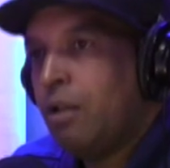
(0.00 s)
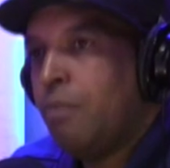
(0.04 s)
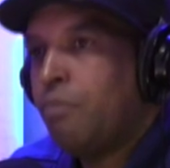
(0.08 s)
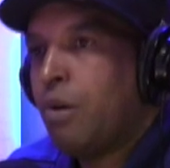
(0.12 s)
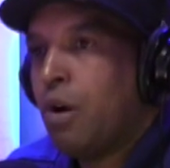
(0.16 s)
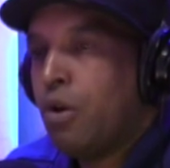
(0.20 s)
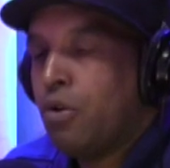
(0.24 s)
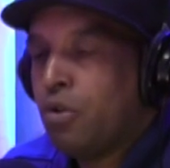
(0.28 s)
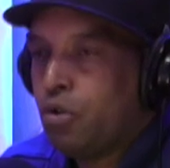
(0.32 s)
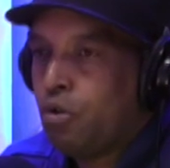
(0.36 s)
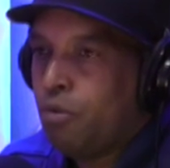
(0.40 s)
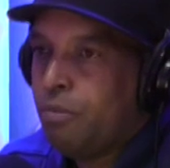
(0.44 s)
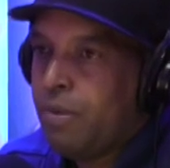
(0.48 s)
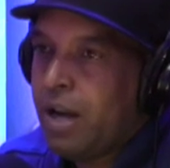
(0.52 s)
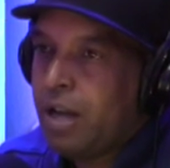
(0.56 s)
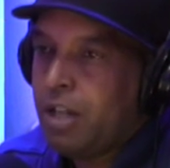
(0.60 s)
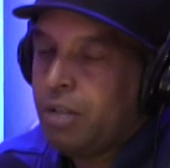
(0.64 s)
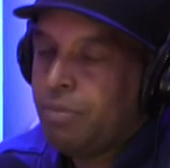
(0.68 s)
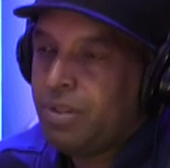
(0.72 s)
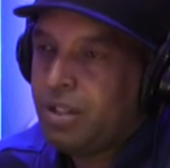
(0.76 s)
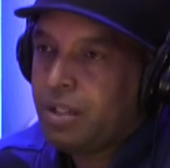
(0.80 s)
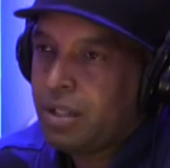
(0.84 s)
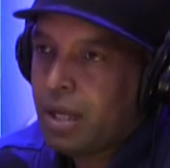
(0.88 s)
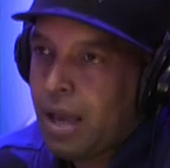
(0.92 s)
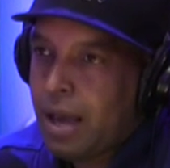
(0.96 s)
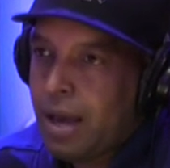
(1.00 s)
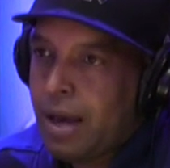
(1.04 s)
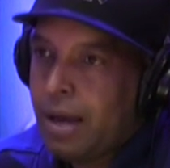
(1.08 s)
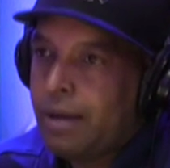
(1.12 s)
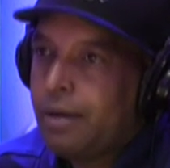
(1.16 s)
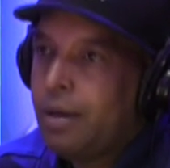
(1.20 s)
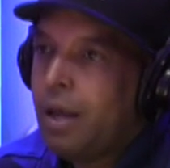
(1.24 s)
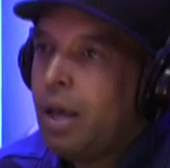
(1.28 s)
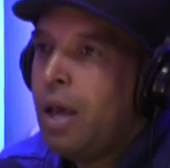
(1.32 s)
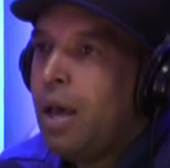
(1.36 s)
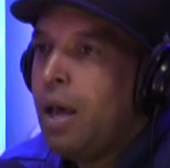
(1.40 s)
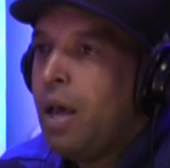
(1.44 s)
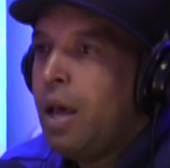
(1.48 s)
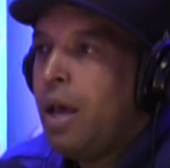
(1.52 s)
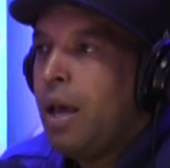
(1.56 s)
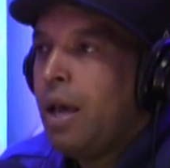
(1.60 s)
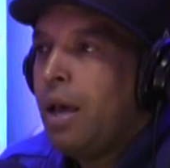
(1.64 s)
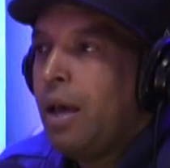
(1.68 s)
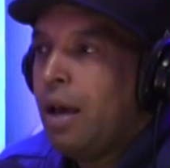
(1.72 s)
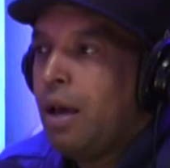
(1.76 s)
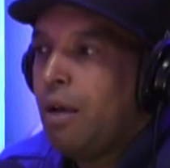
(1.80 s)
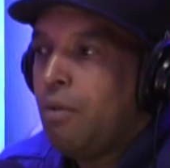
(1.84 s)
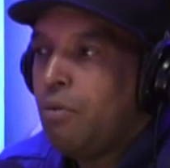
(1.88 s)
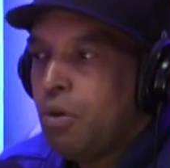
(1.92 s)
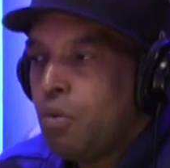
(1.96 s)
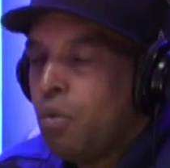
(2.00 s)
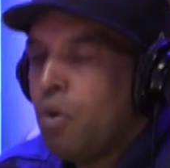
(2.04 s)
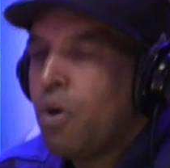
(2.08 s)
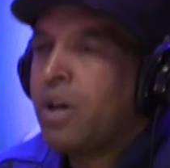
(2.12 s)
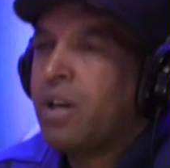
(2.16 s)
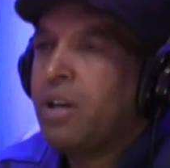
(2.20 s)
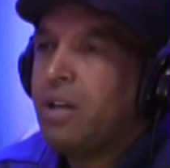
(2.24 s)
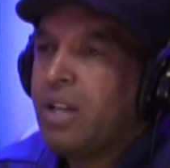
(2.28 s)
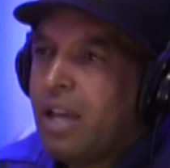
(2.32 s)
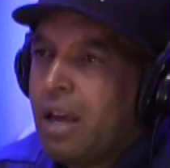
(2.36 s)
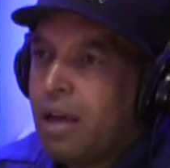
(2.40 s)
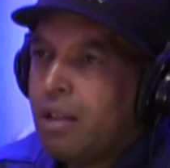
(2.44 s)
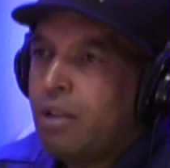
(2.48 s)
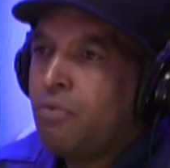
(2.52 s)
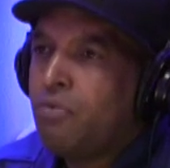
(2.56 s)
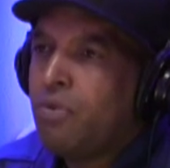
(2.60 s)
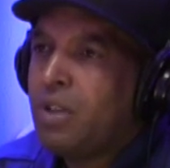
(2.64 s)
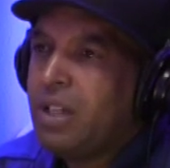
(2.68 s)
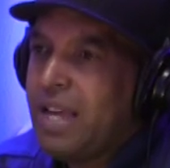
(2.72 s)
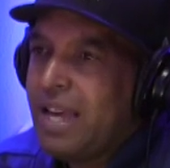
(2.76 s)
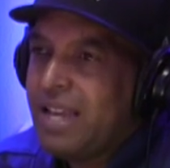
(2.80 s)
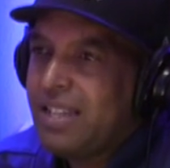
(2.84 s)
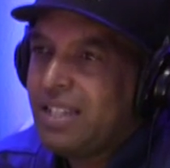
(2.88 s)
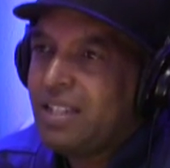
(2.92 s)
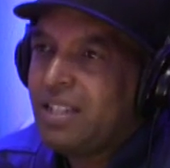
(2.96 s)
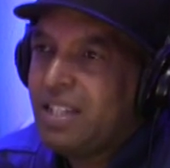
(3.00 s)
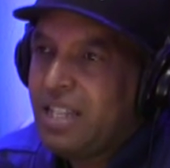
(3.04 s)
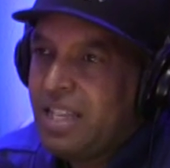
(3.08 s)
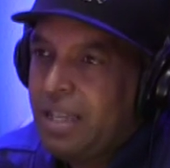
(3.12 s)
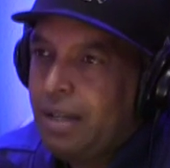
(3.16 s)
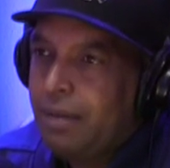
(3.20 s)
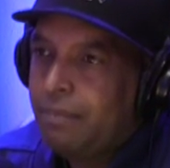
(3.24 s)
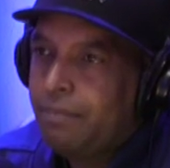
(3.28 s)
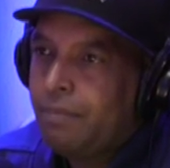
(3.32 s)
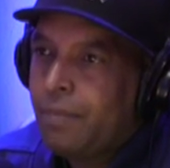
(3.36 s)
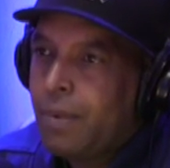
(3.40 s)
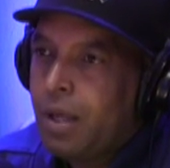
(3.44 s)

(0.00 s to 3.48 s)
the personal management side, mm-hmm. and we were working together really as a team.